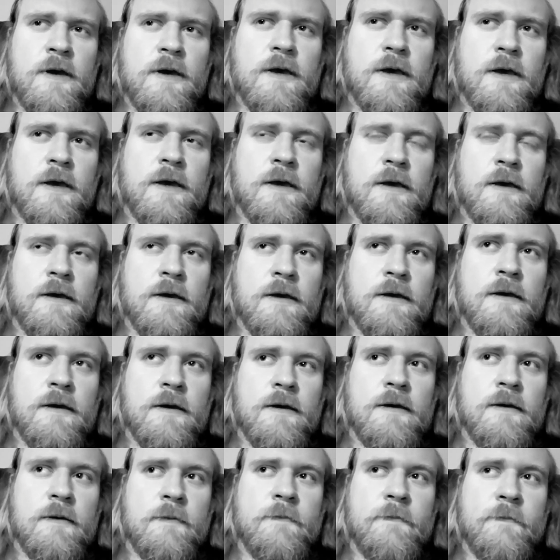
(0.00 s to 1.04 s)

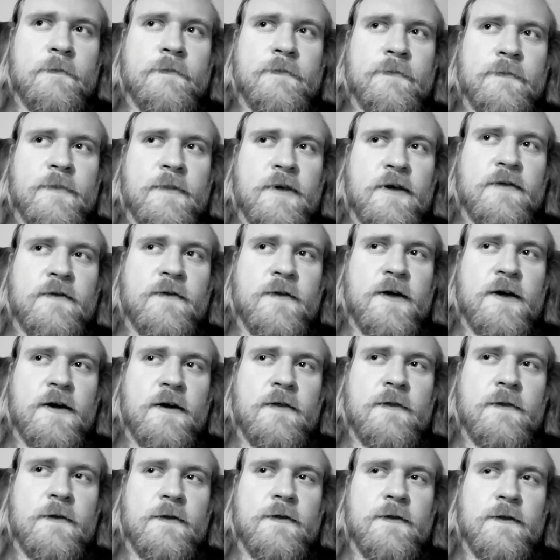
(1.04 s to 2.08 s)
I
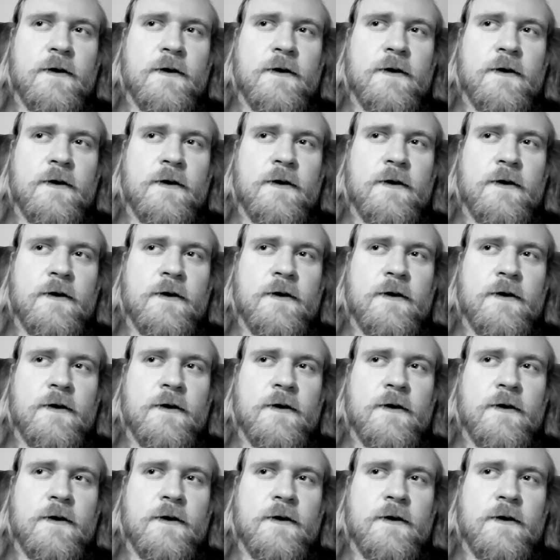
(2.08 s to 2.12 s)
think that